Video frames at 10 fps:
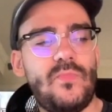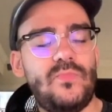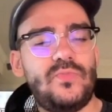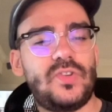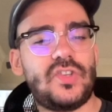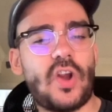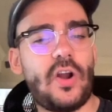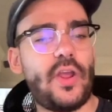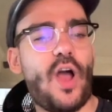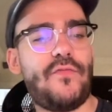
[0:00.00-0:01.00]

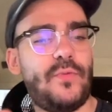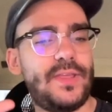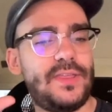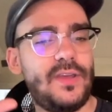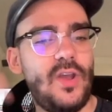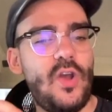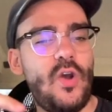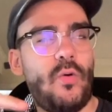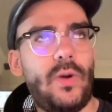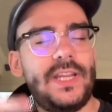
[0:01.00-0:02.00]
starting off with
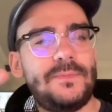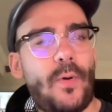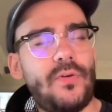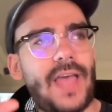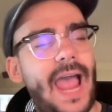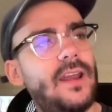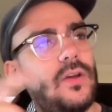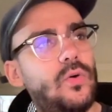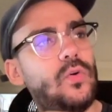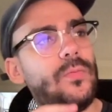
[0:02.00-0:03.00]
what is both kind of
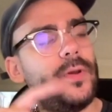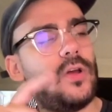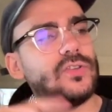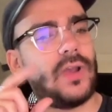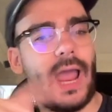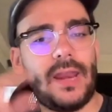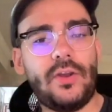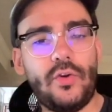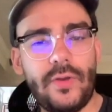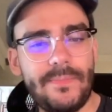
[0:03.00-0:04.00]
cool but also kind of
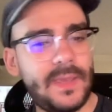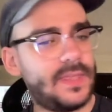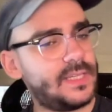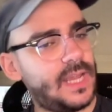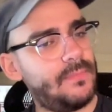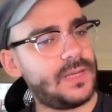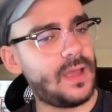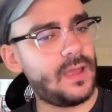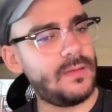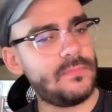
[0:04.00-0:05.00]
creepy at the same
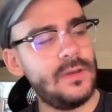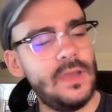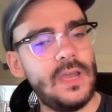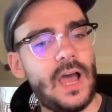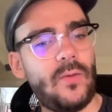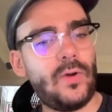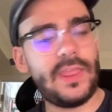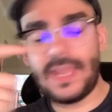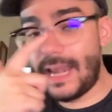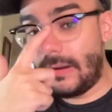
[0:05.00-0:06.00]
time. One of
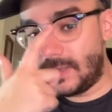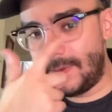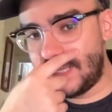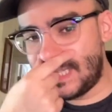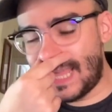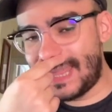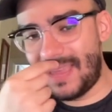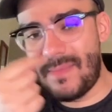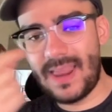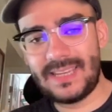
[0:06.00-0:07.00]
the announcements that they
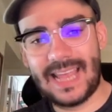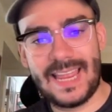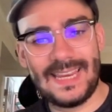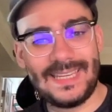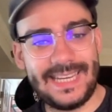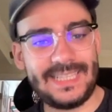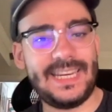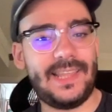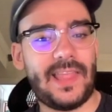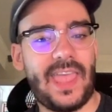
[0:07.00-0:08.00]
made is that in
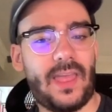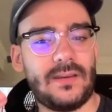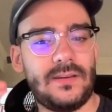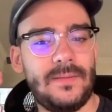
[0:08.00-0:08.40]
Disneyland,